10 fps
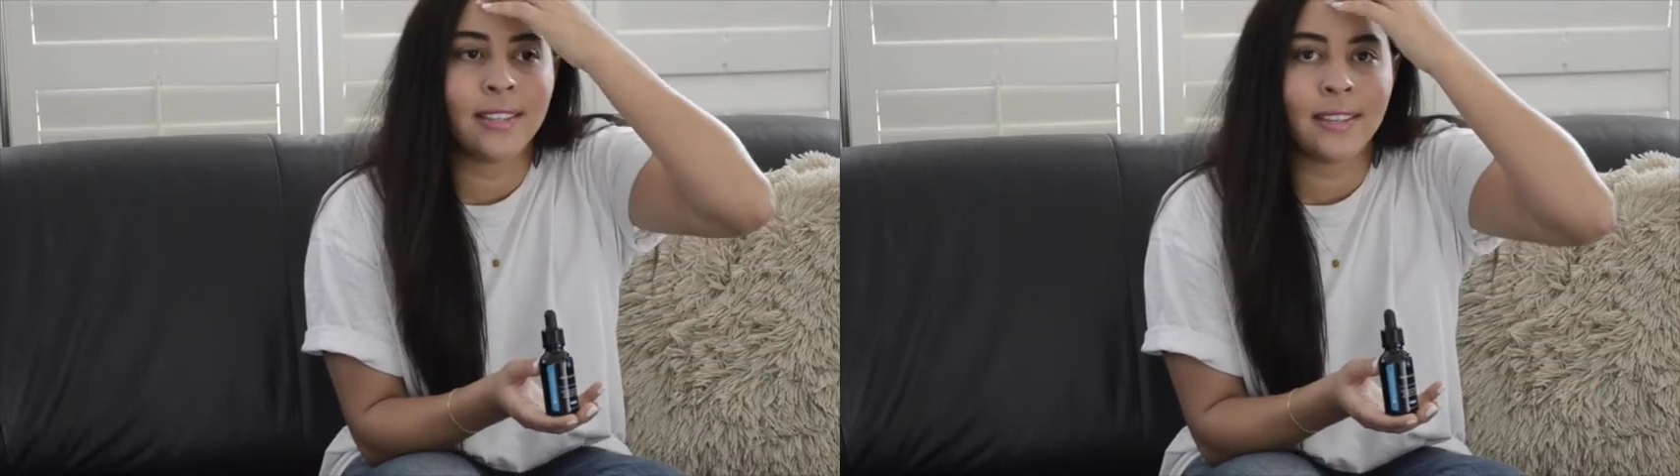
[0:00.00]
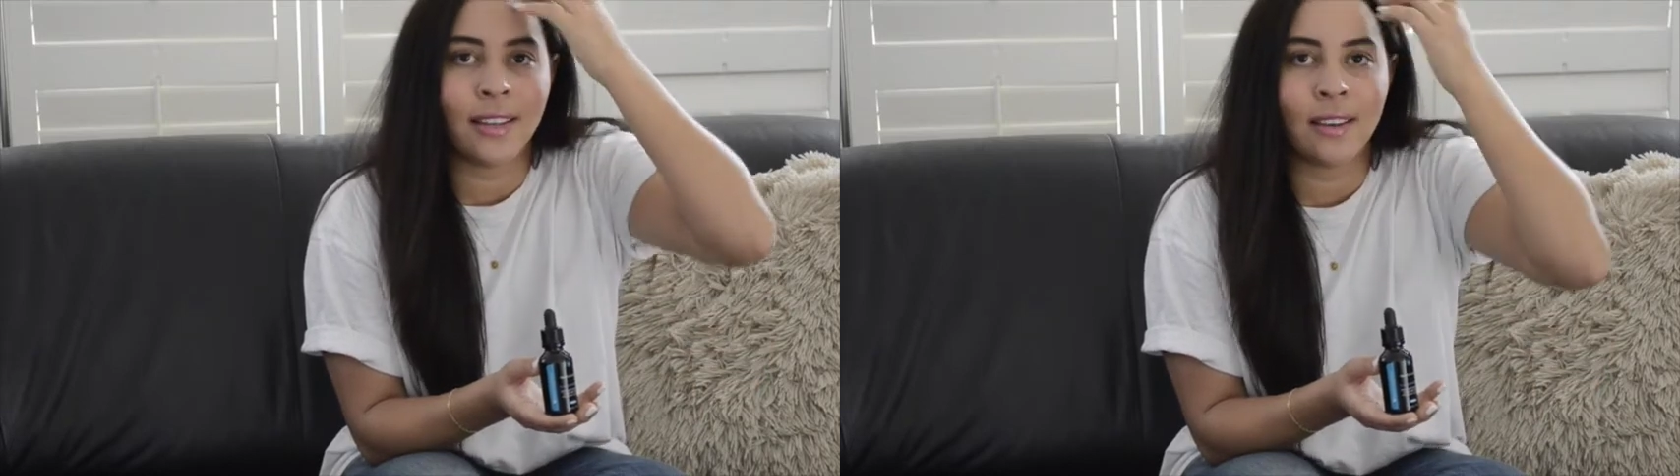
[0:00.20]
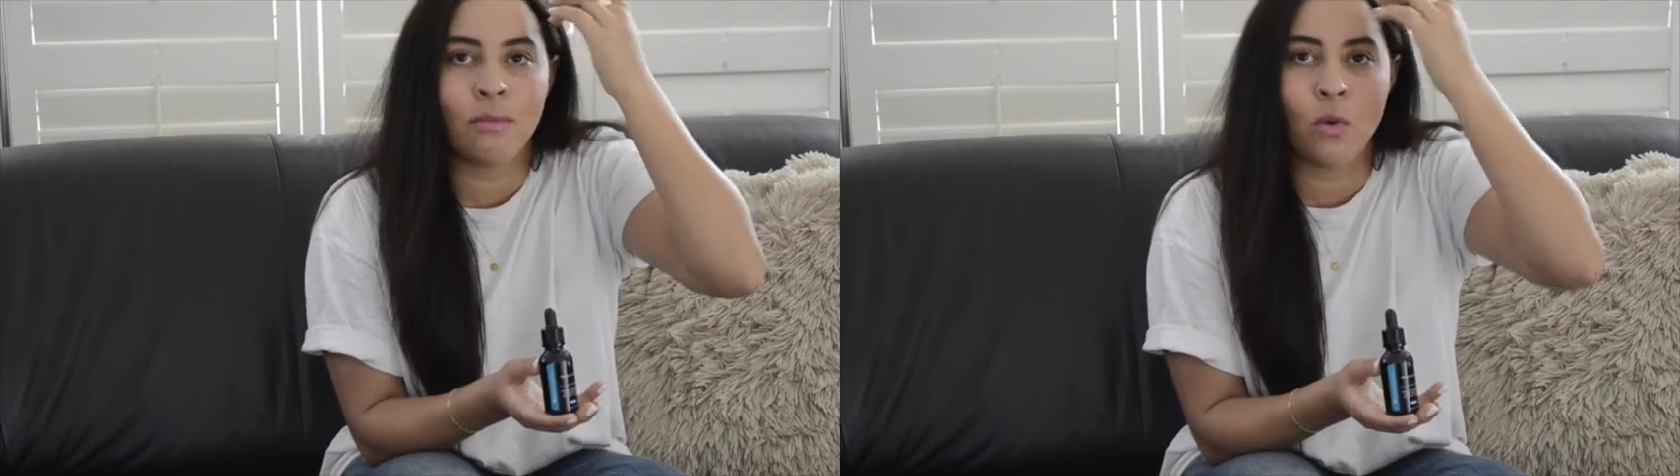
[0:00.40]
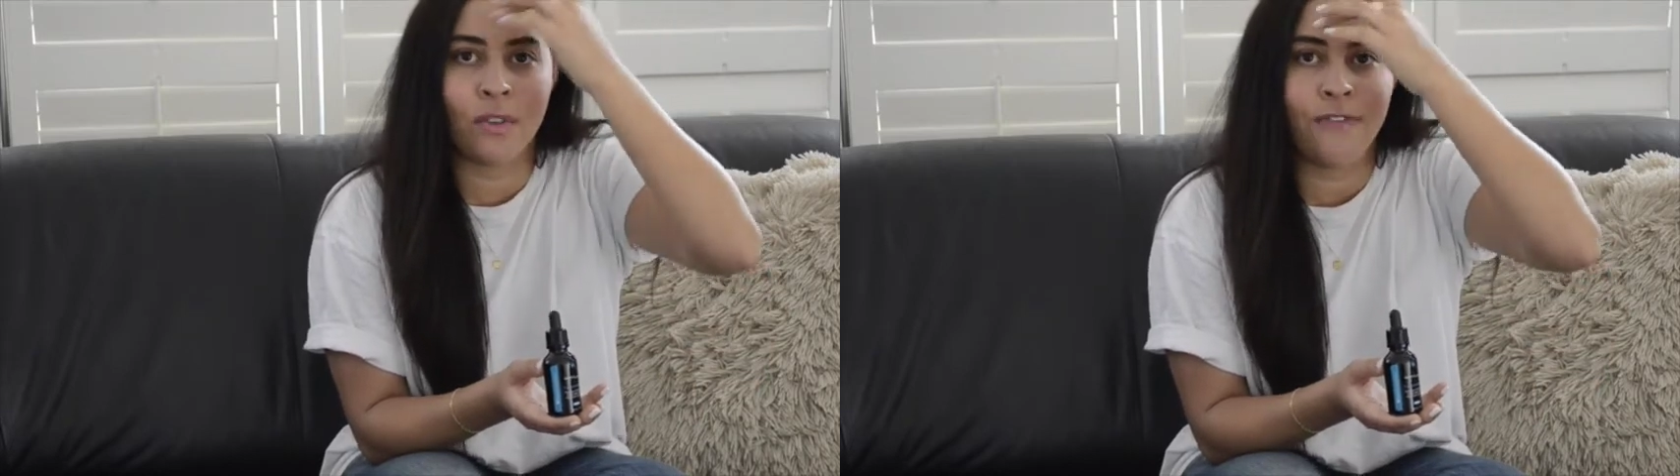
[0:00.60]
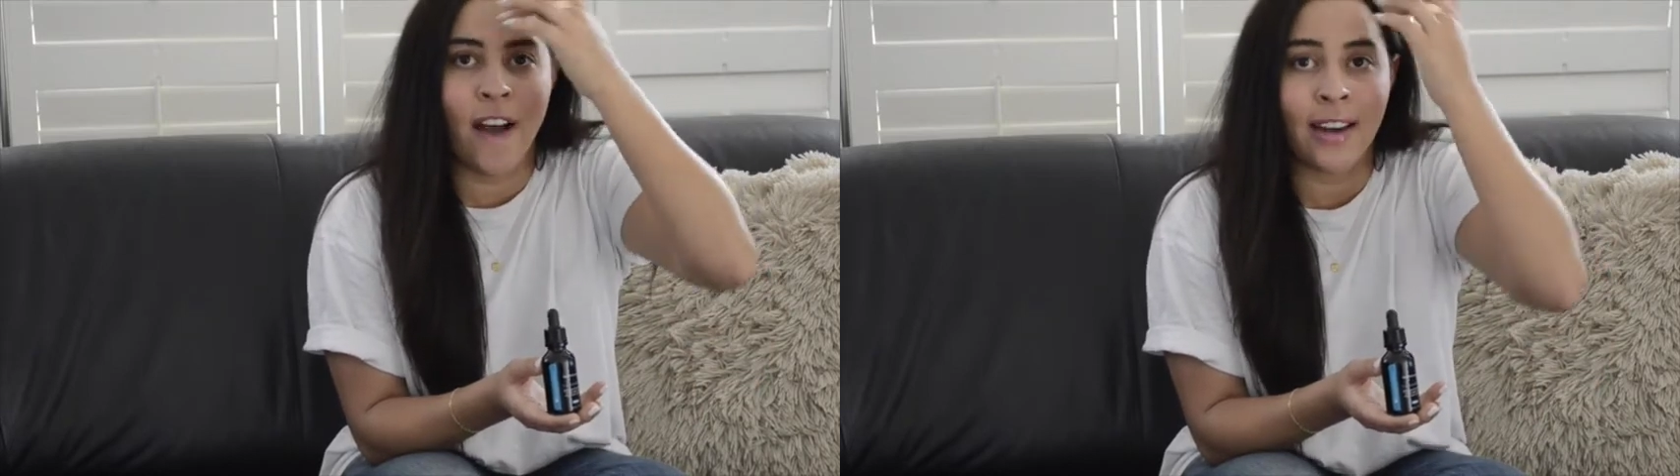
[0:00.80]
see more
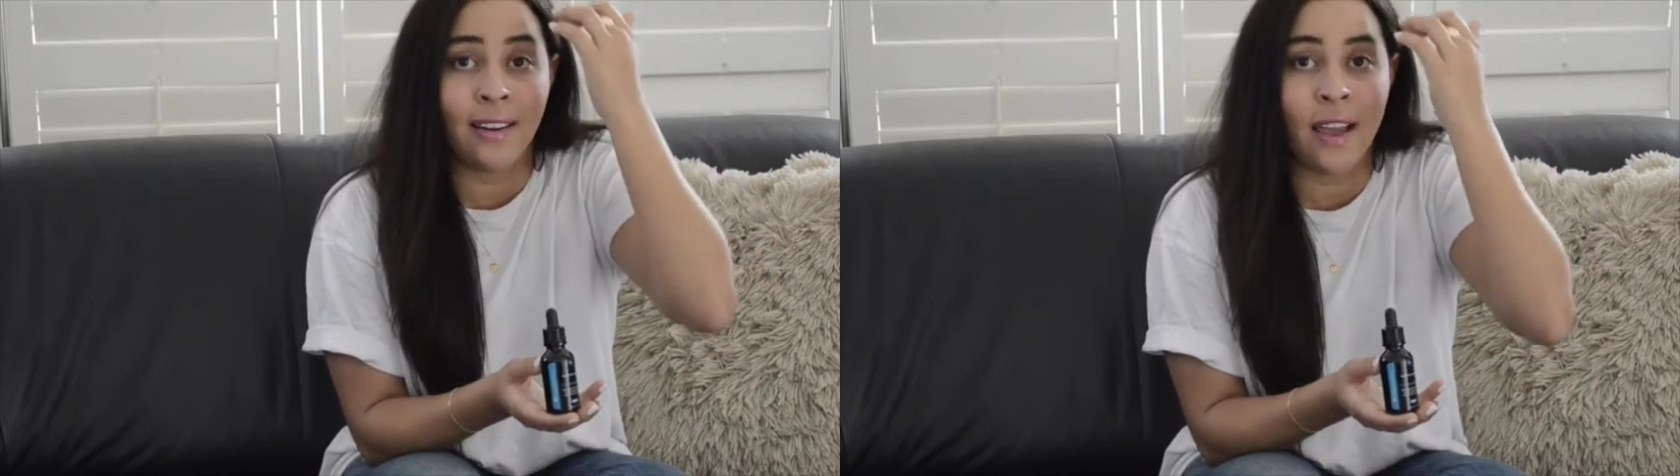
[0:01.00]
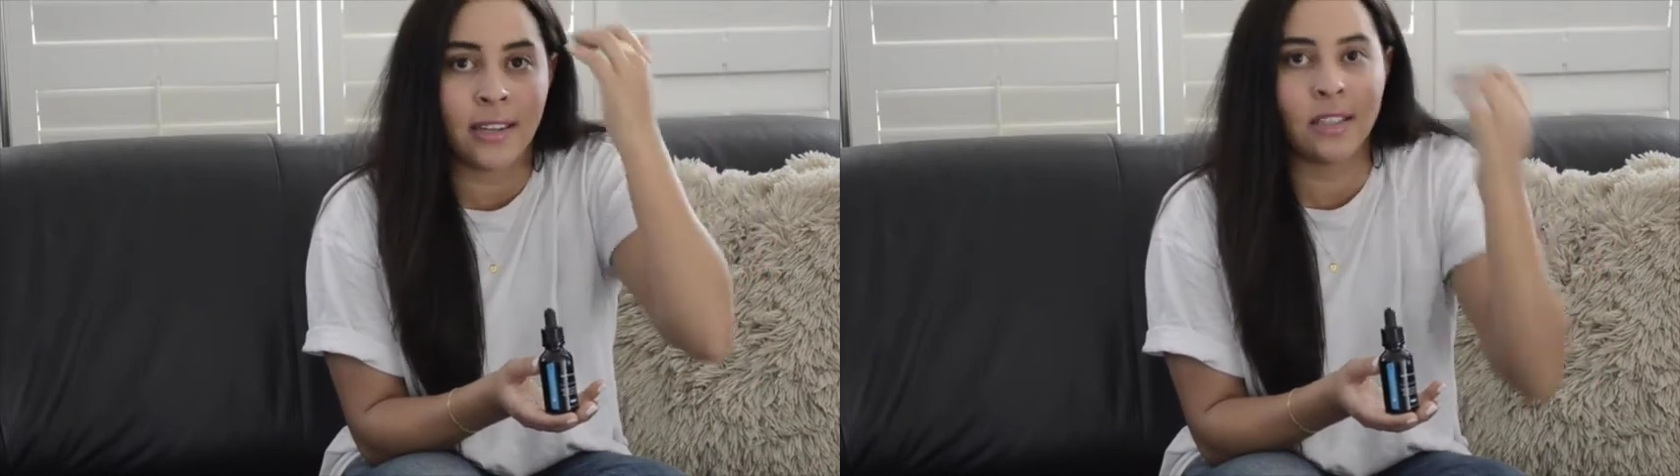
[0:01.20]
fine lines